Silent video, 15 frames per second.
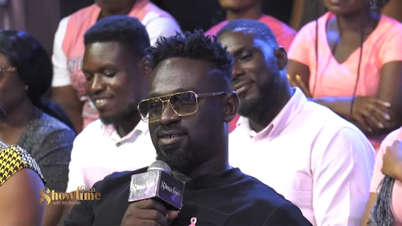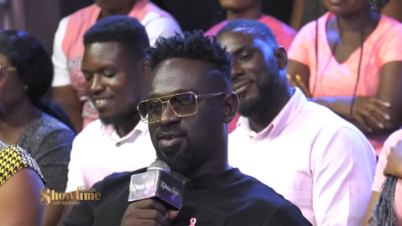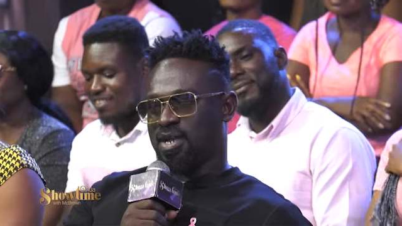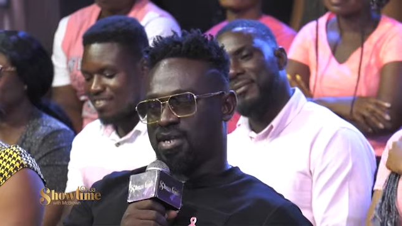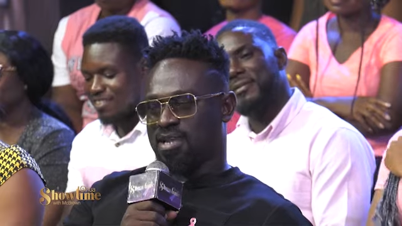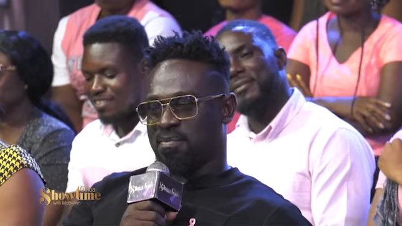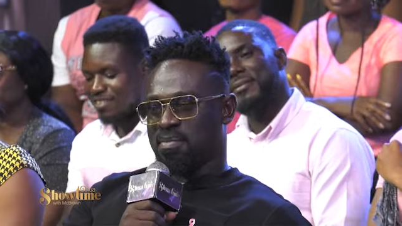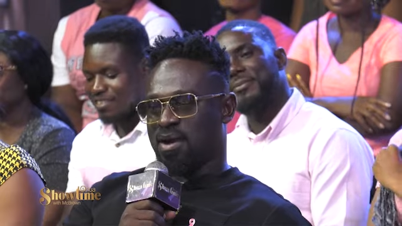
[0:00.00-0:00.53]
Speaker 1: ade
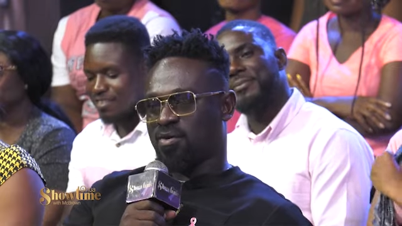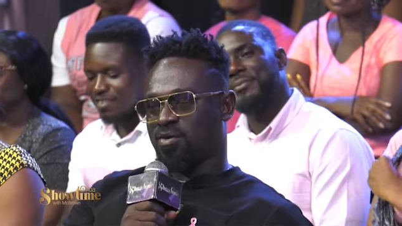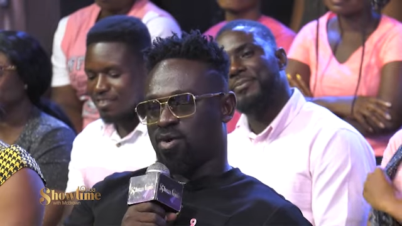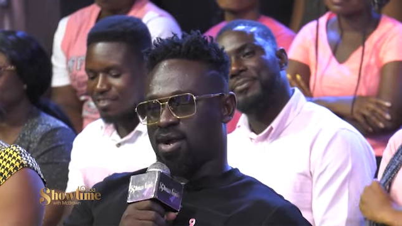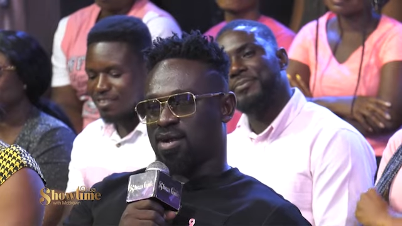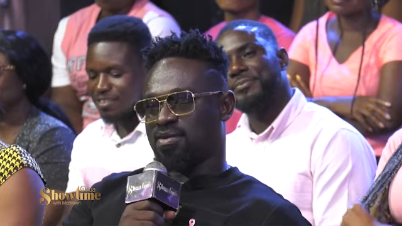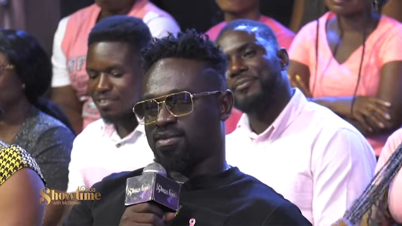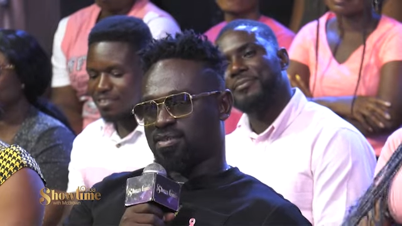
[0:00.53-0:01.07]
ba ko a,
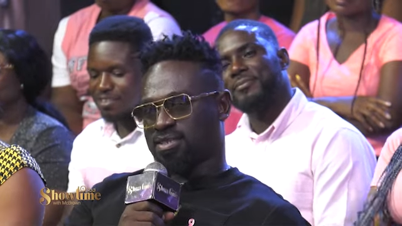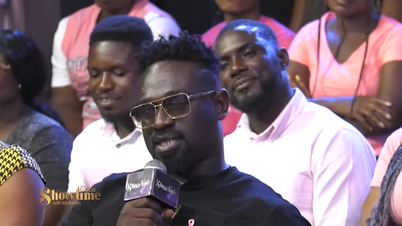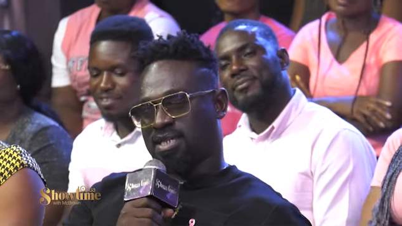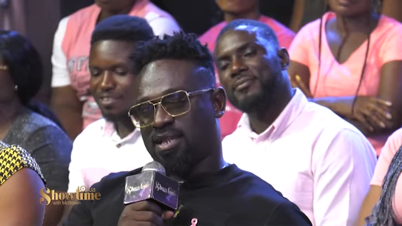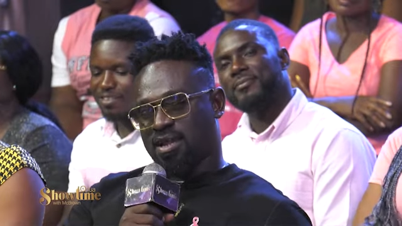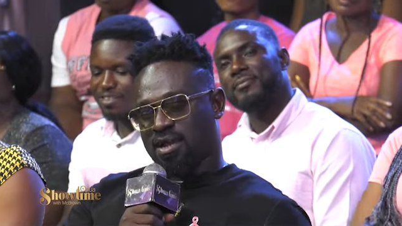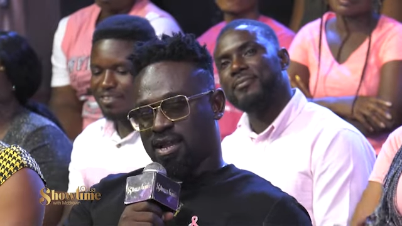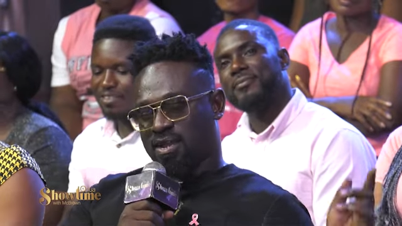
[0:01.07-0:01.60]
they say
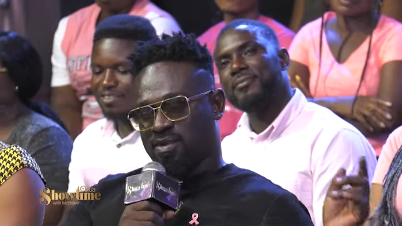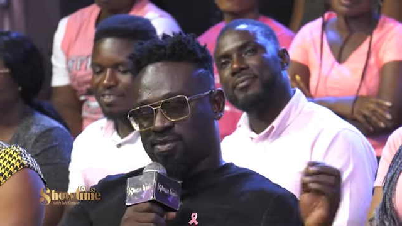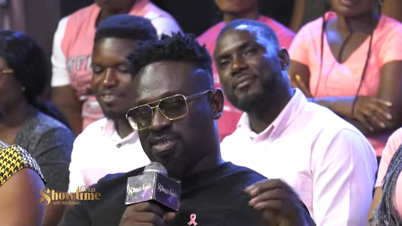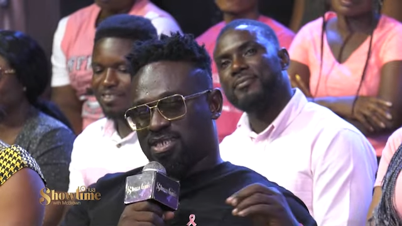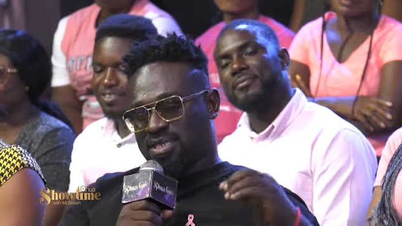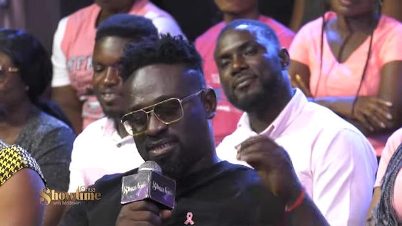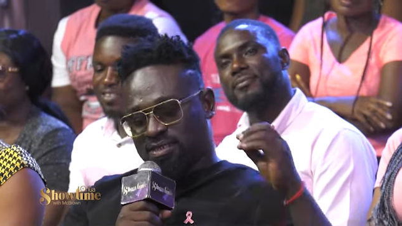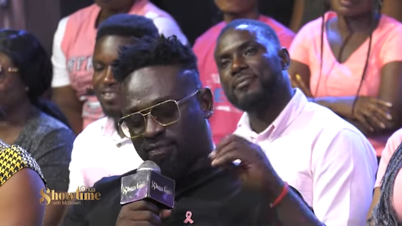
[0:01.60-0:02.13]
kind of
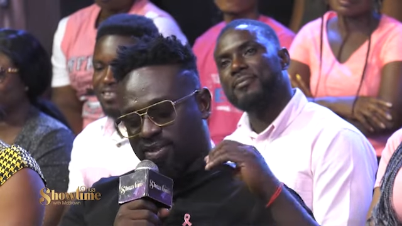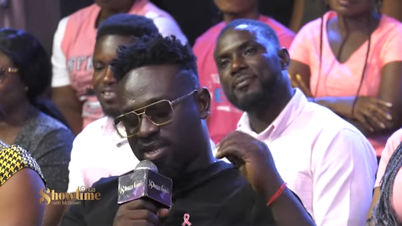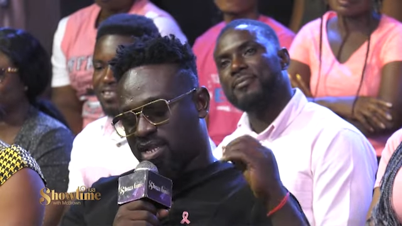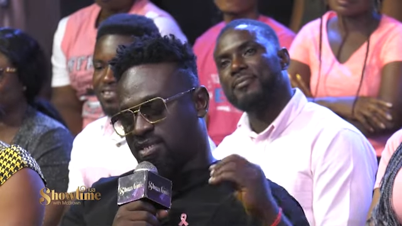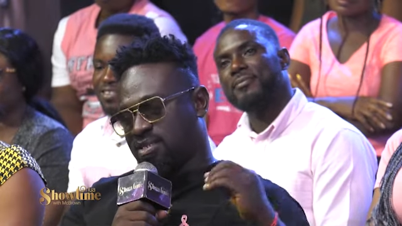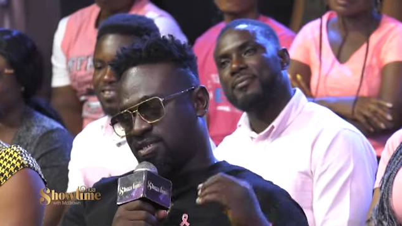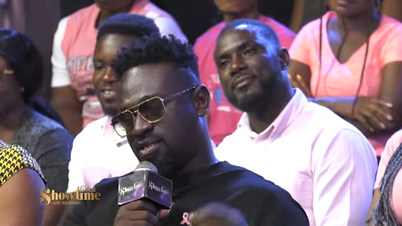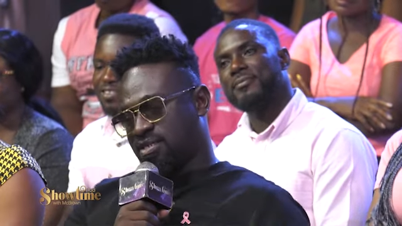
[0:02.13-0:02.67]
scientifically.
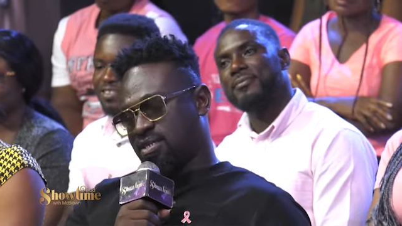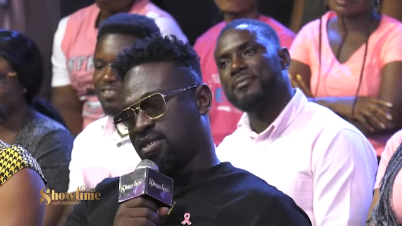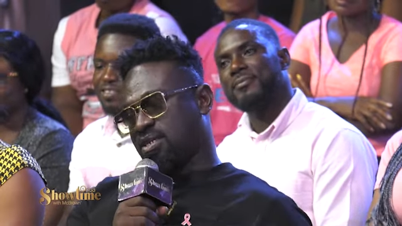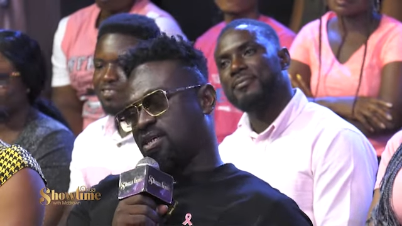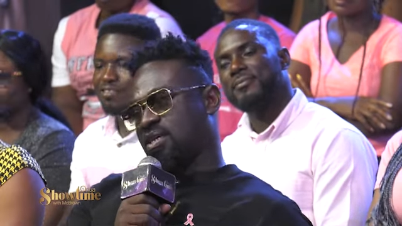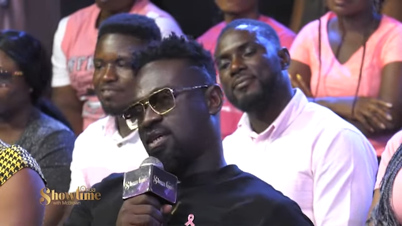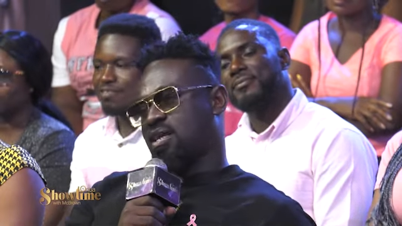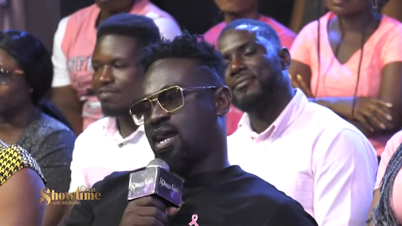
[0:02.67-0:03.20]

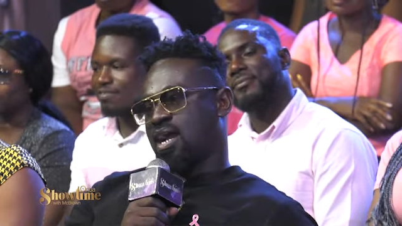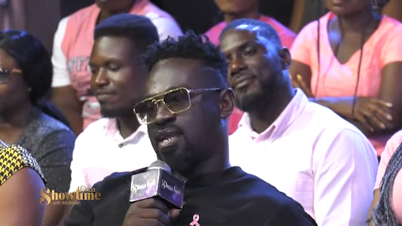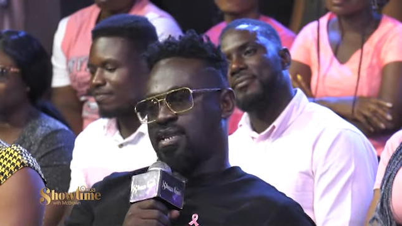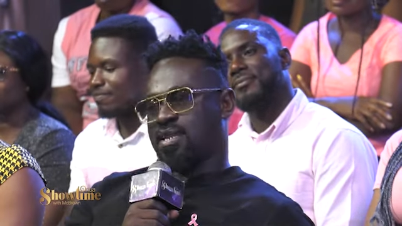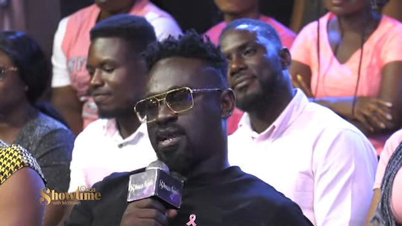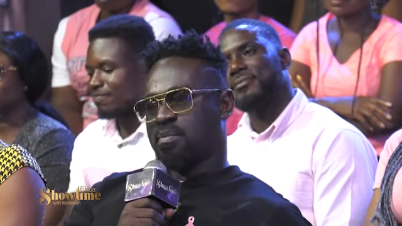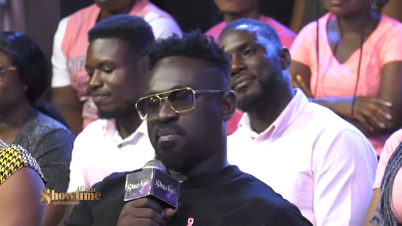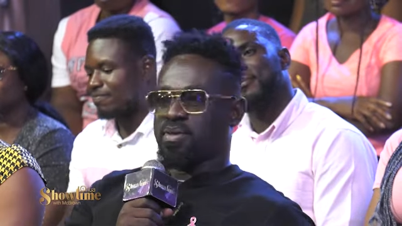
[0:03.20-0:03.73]
Ade a
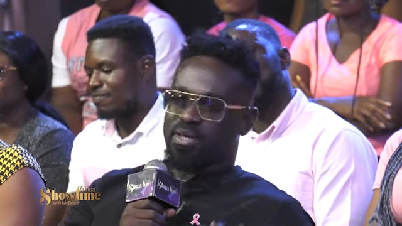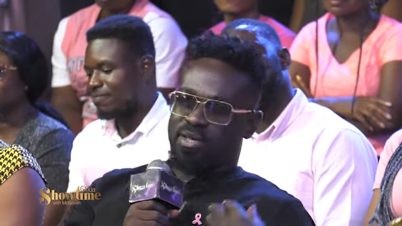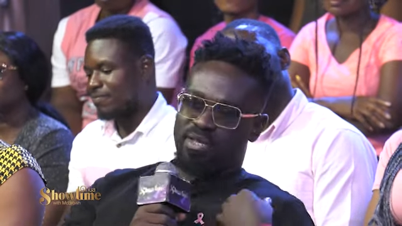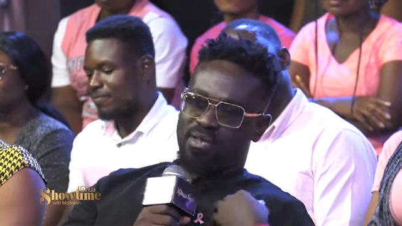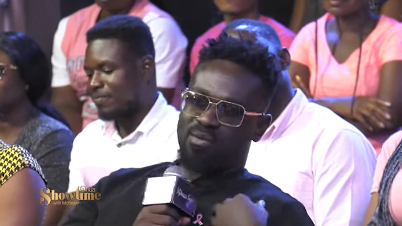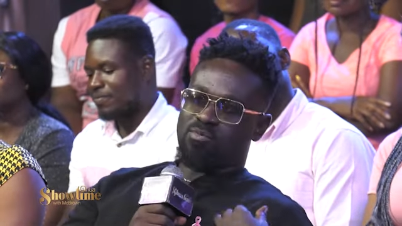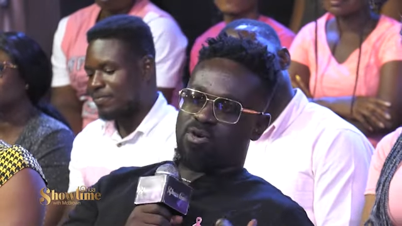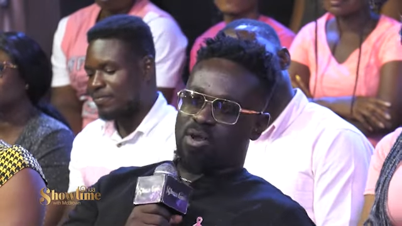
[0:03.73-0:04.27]
me
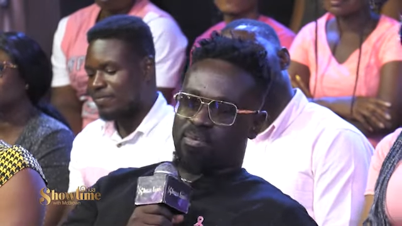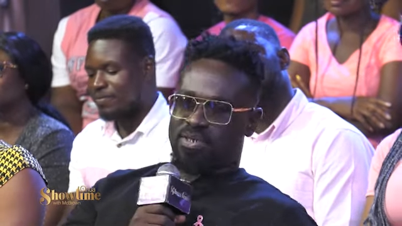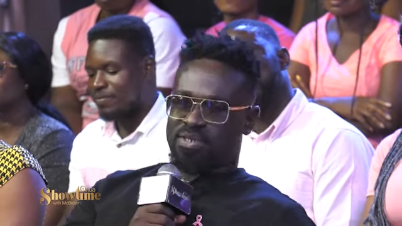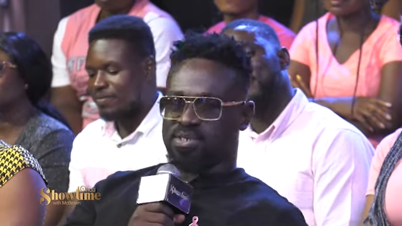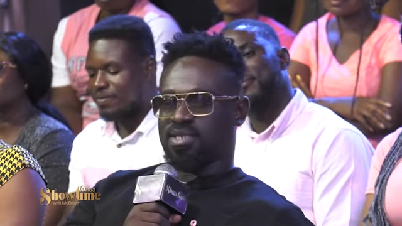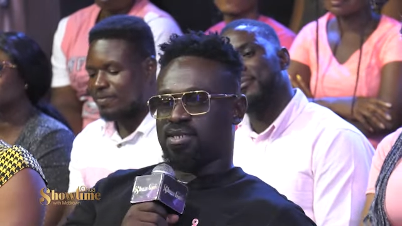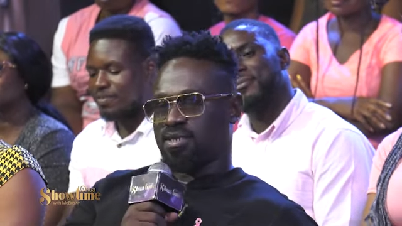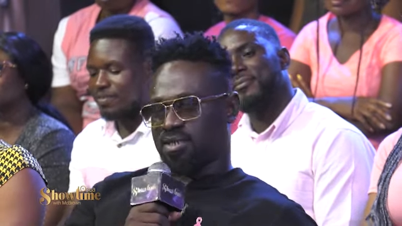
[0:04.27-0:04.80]
eboa me say.